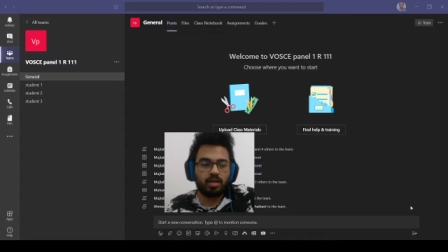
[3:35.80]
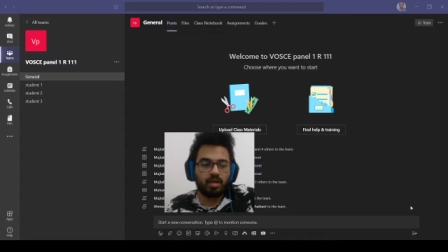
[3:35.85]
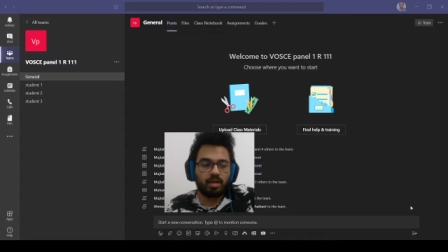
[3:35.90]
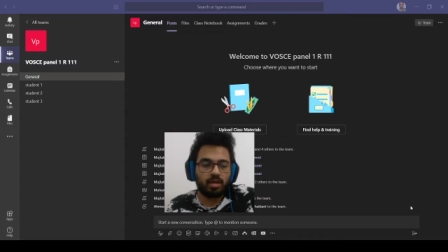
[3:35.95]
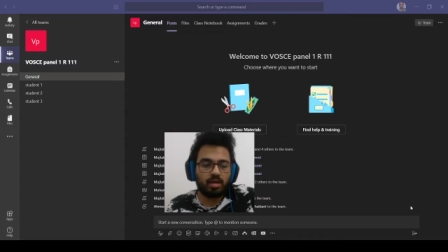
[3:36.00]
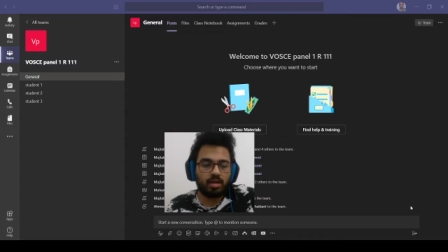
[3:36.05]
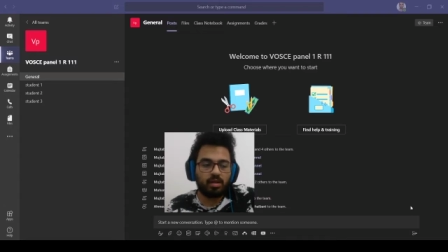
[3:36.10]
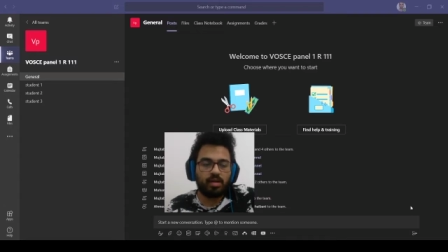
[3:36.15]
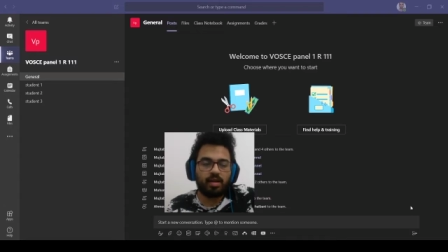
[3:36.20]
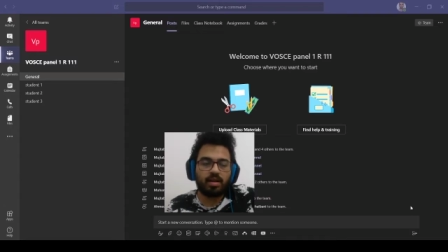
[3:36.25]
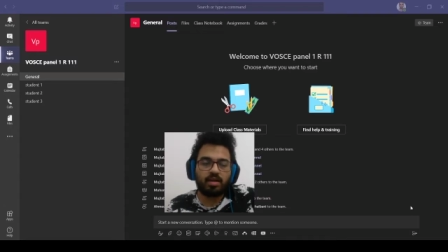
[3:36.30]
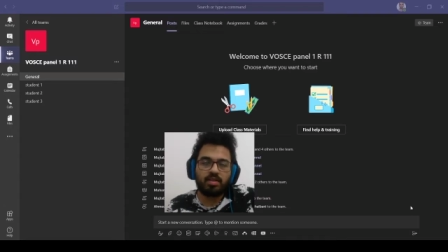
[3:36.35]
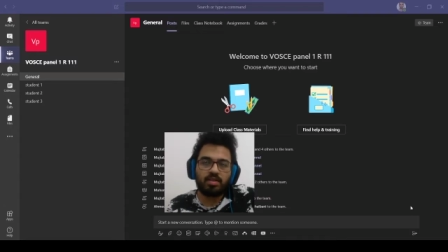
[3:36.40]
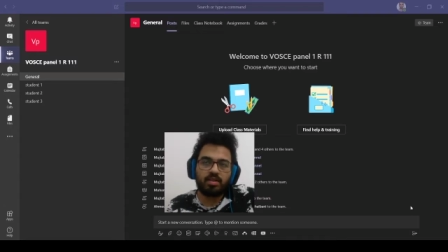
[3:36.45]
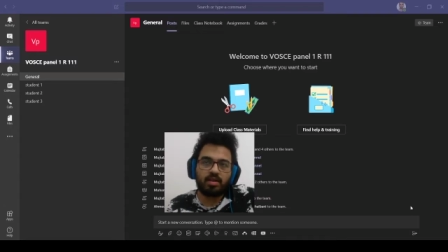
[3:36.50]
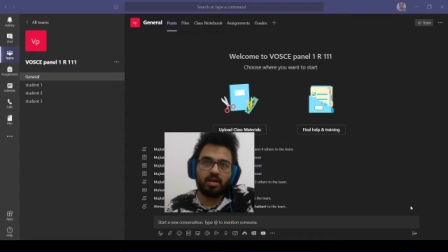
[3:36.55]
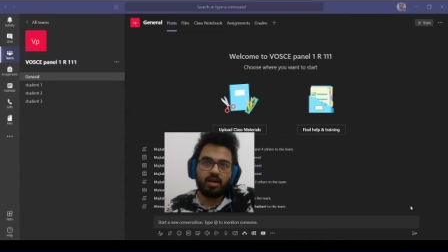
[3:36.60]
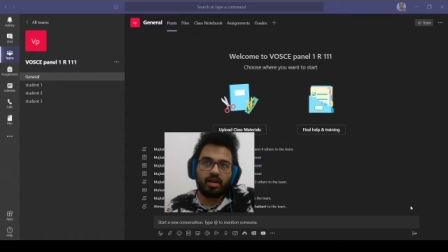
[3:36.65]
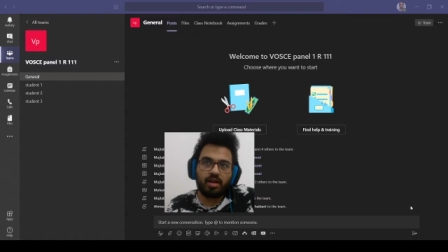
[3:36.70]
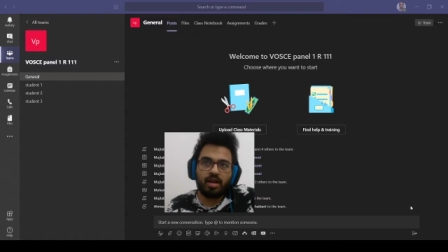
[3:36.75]
Uh, like
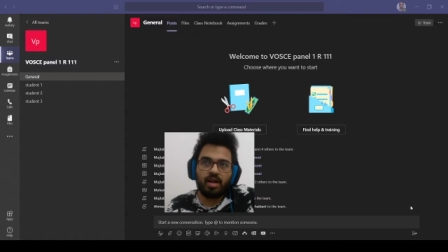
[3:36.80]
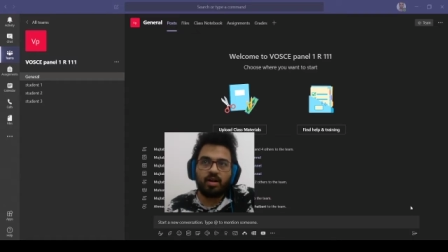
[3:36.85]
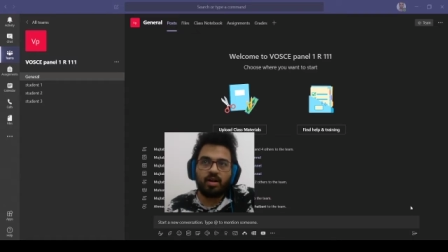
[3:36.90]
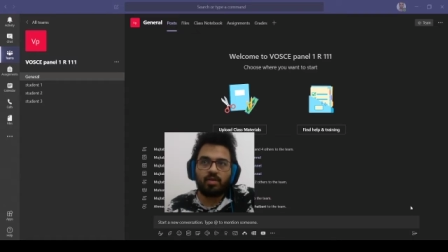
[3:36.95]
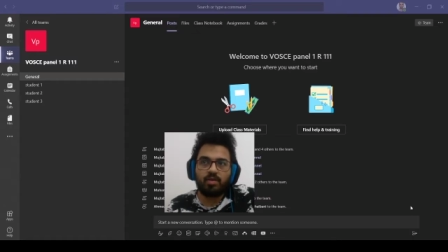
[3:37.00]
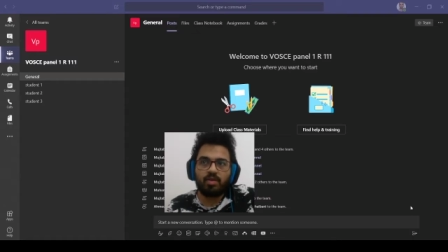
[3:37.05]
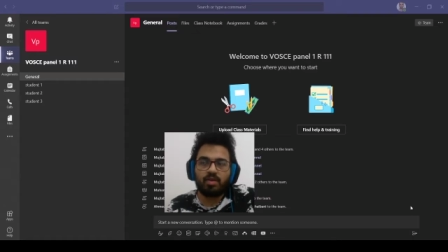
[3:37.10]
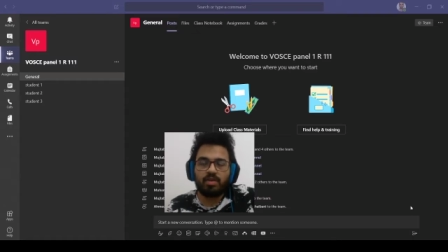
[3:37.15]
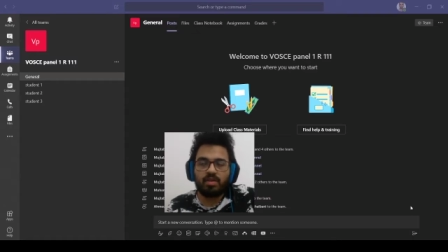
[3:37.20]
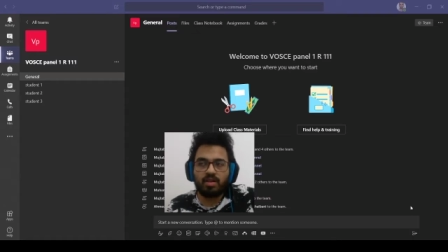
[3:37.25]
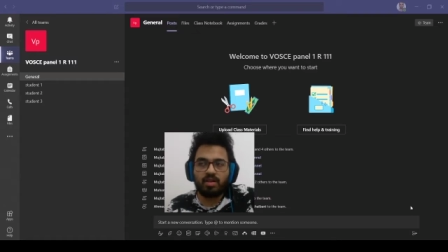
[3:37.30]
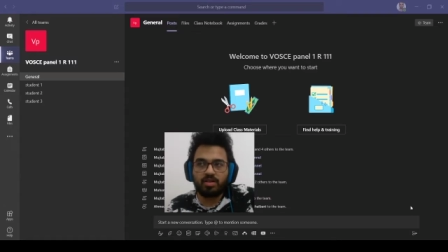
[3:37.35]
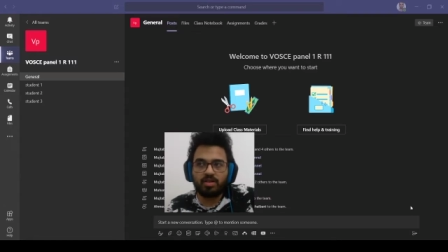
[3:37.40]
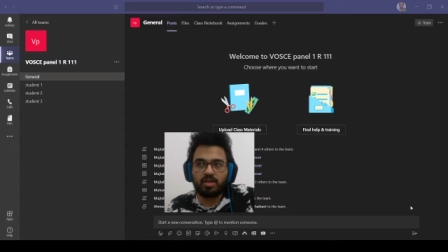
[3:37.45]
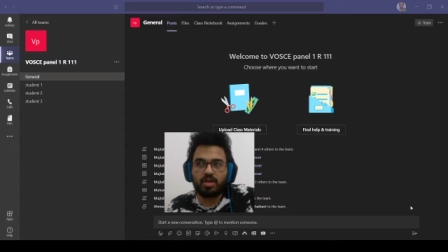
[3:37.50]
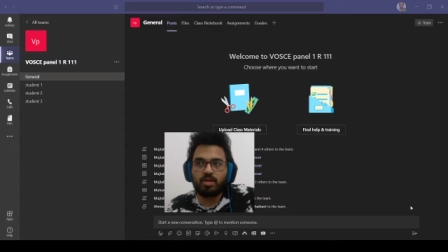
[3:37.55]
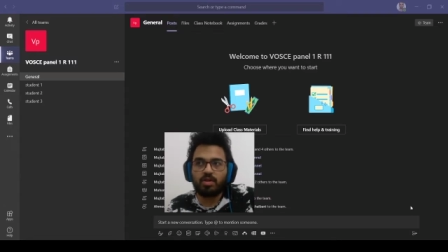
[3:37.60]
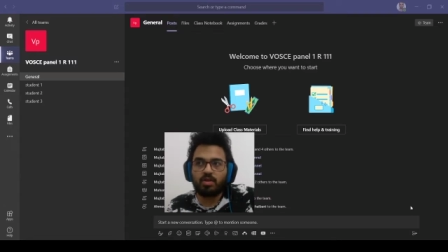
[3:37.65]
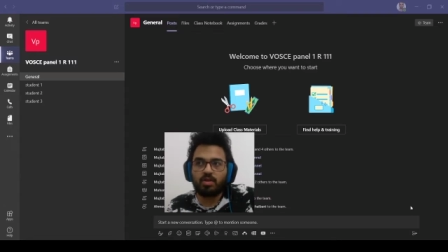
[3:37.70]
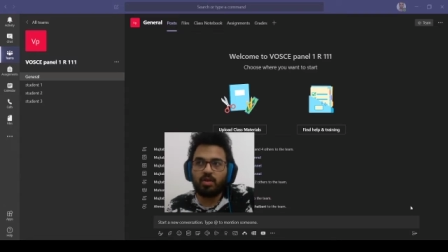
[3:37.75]
start now, the station is